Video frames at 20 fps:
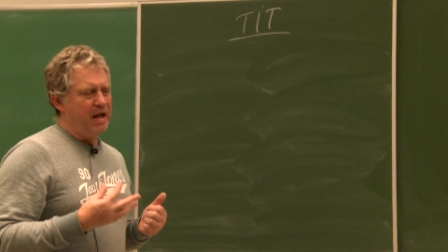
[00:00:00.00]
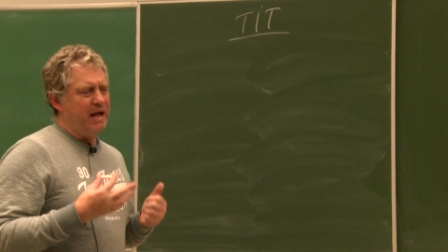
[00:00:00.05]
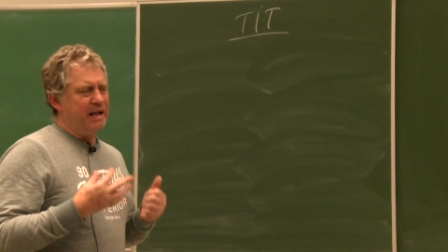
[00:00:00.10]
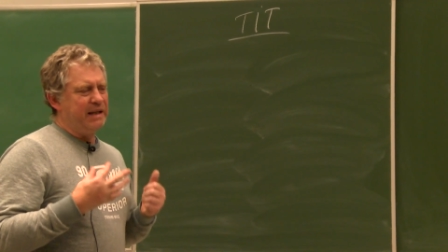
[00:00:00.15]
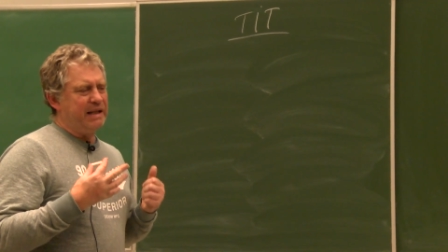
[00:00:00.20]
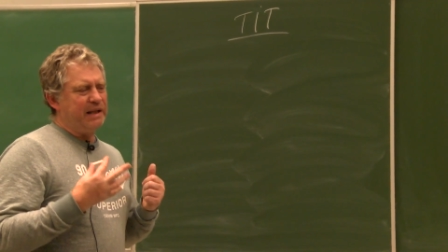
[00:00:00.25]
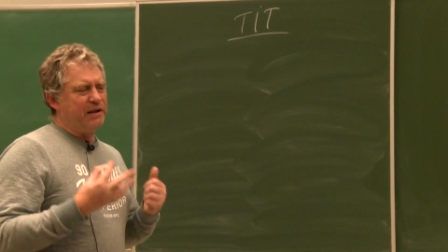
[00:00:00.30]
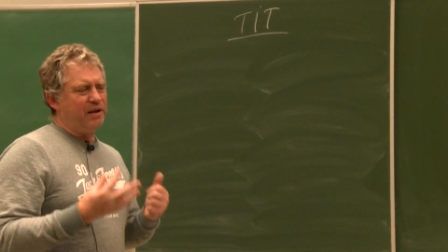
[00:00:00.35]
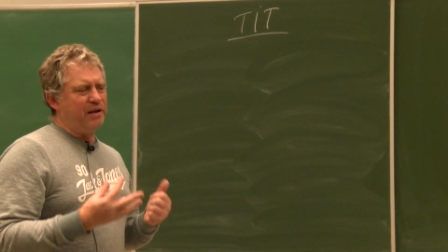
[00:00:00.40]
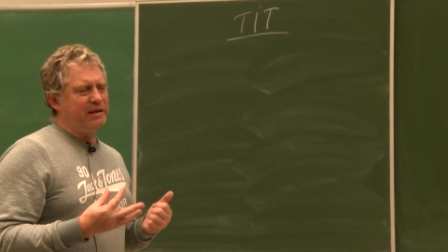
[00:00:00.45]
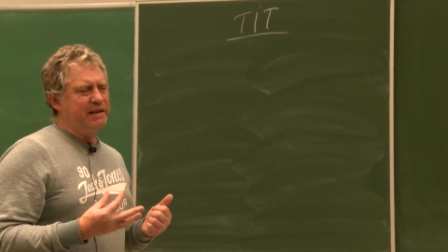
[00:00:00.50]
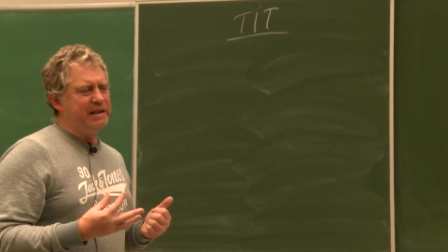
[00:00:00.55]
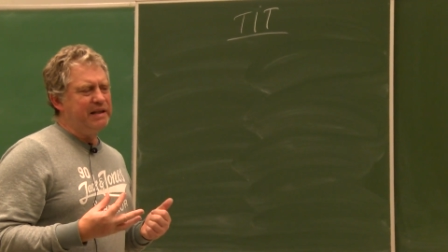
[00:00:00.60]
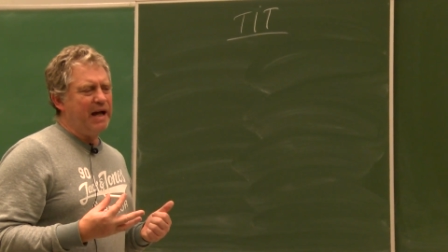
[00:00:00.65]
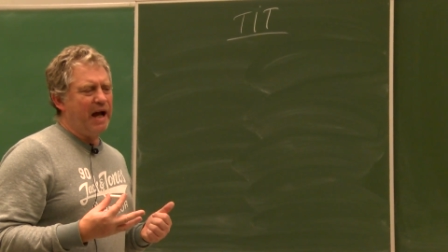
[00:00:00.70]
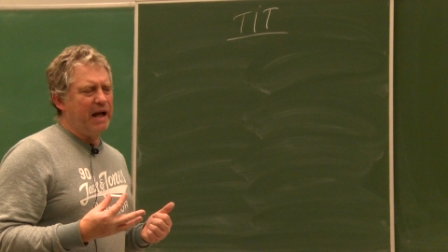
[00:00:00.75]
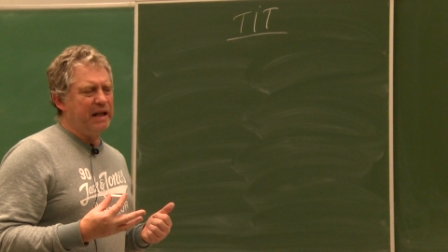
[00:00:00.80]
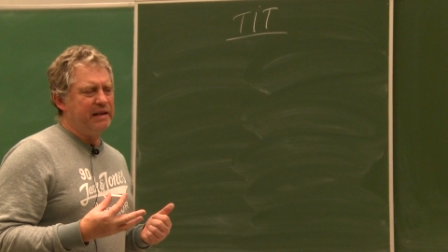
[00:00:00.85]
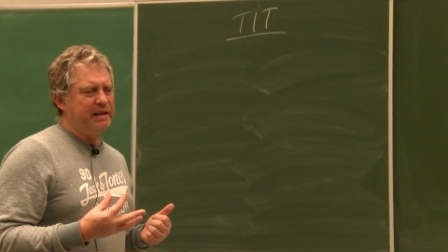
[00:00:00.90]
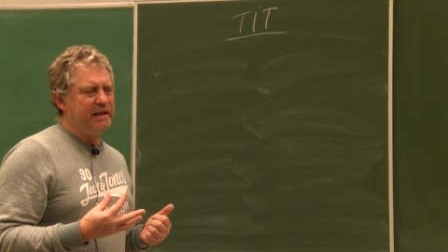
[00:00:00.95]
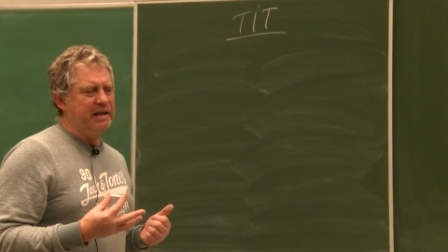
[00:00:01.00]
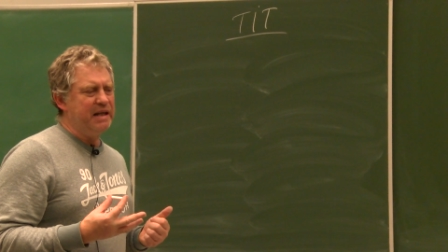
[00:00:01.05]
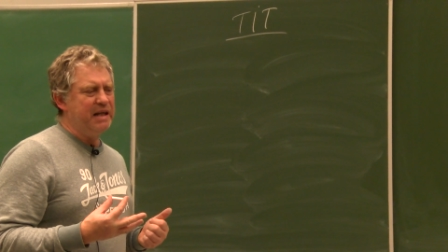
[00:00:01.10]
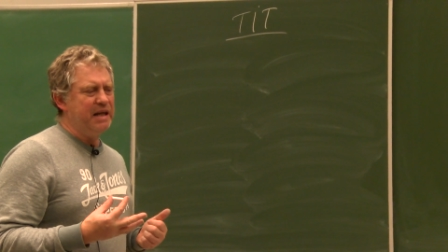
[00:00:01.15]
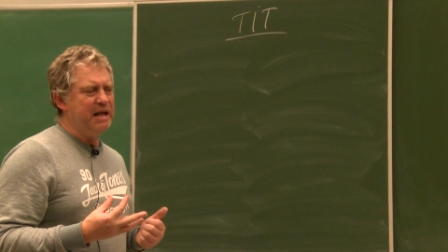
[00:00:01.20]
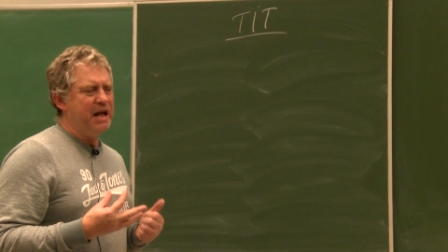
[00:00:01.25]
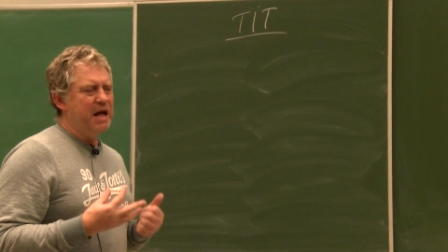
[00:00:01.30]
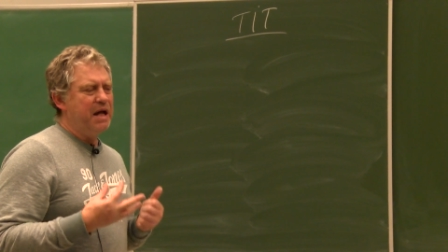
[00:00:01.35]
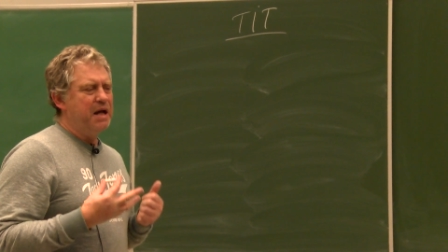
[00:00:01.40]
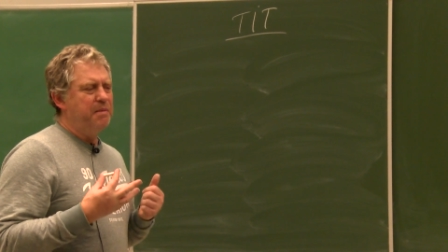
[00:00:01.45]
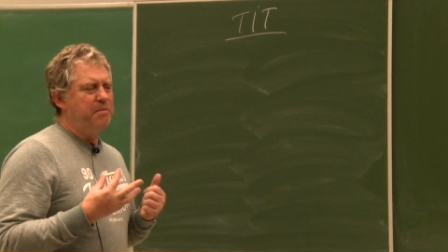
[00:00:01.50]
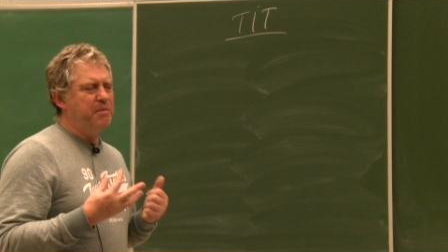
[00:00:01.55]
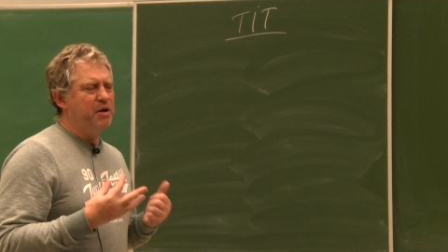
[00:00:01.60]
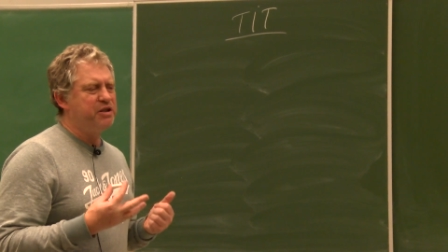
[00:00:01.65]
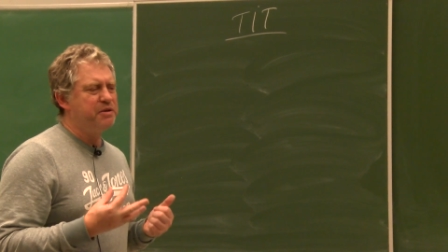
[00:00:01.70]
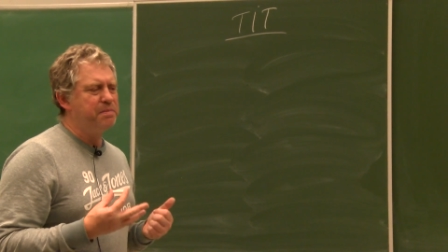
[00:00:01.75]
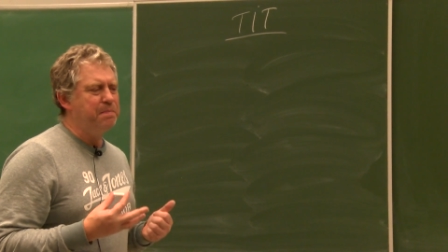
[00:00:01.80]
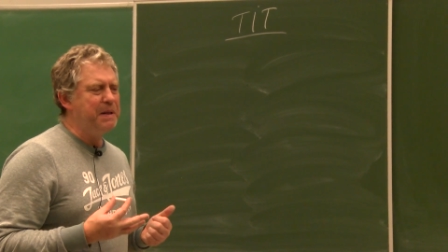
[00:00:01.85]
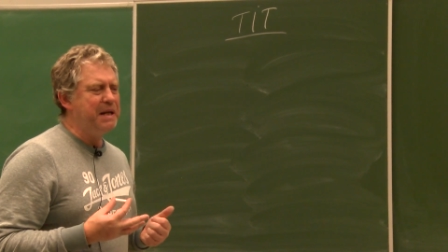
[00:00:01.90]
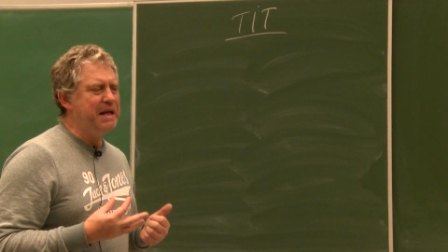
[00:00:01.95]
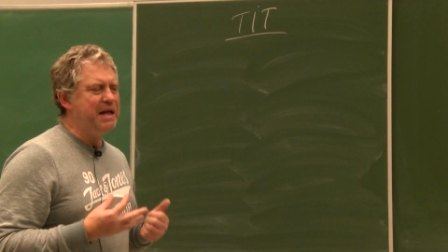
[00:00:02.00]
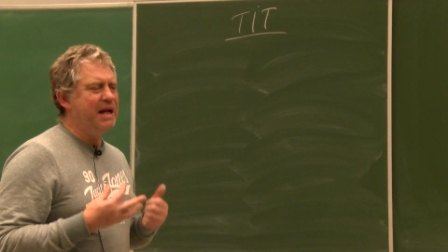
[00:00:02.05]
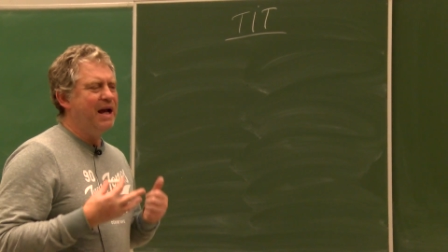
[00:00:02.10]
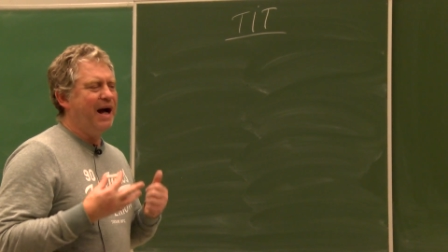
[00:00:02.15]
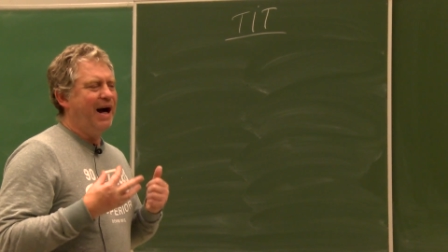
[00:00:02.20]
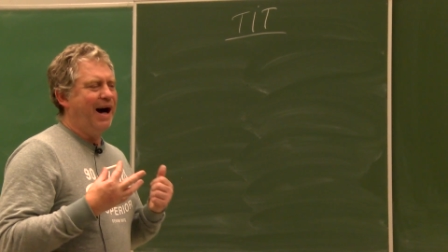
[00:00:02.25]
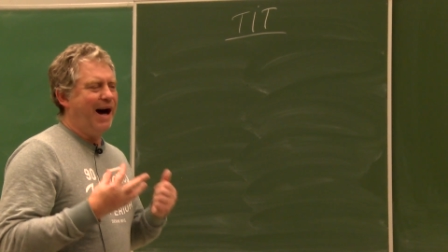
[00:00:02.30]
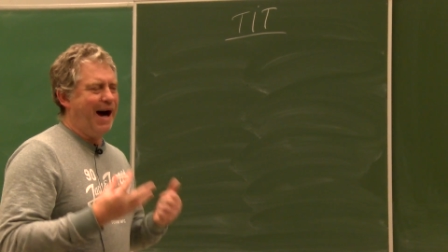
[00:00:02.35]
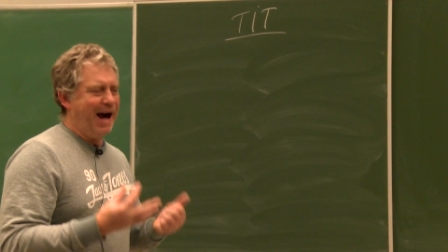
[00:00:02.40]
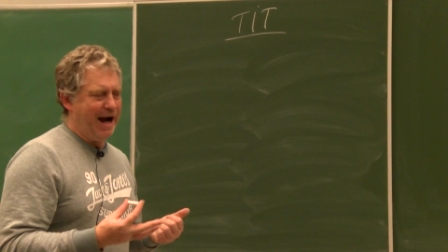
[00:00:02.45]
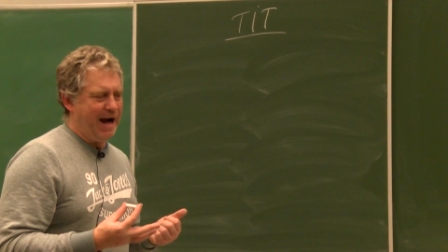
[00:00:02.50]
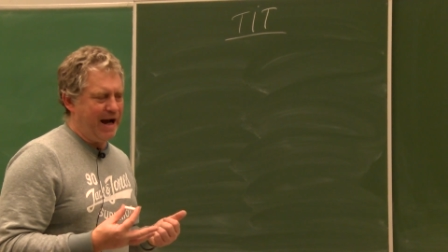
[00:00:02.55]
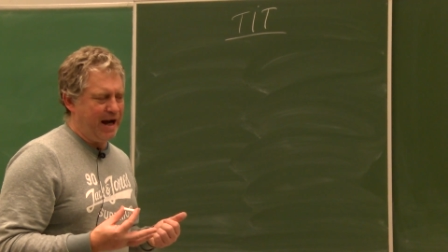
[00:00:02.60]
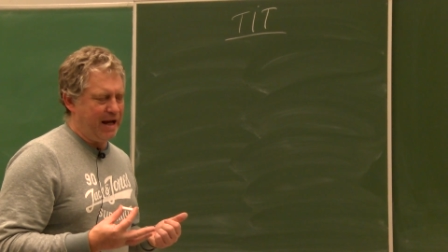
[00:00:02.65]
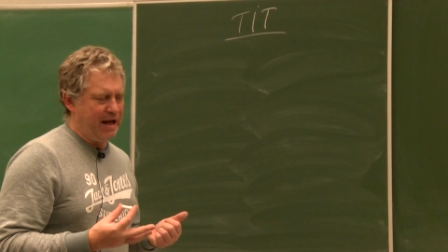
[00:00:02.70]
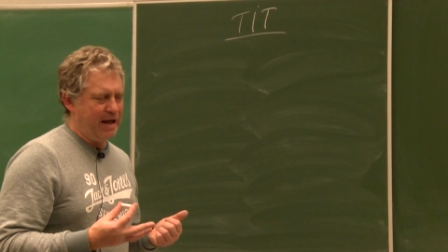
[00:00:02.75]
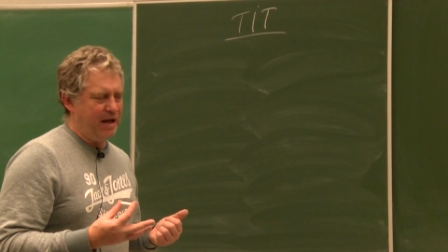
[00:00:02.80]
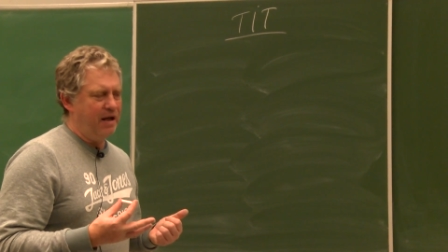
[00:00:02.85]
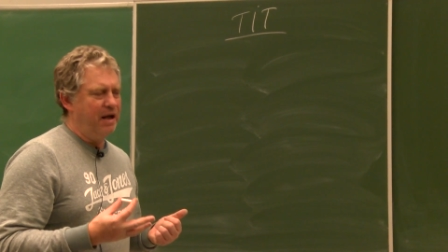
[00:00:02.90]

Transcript: that the TIT must be high,